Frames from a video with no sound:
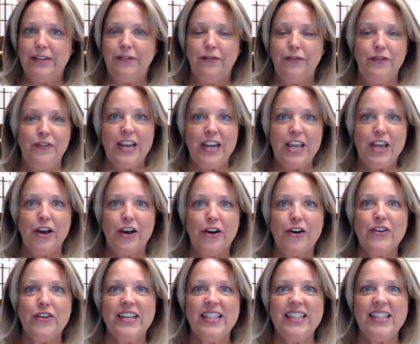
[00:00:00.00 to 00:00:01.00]

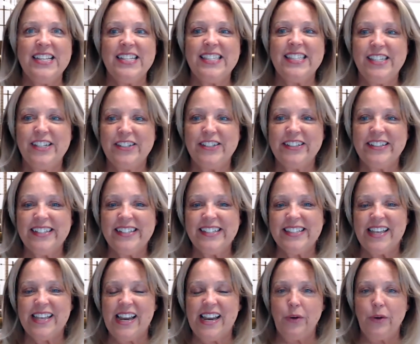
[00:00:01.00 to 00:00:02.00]
video in this series,
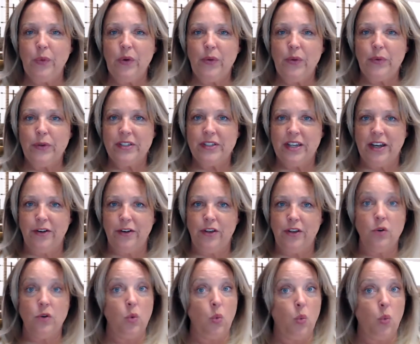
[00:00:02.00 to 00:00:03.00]
and we will tell
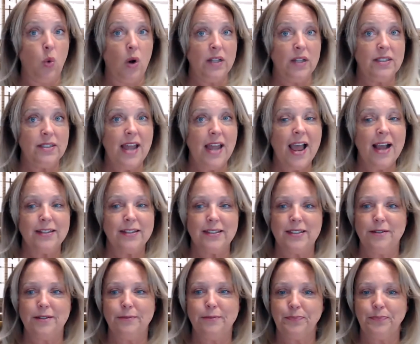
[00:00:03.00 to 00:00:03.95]
you what's next.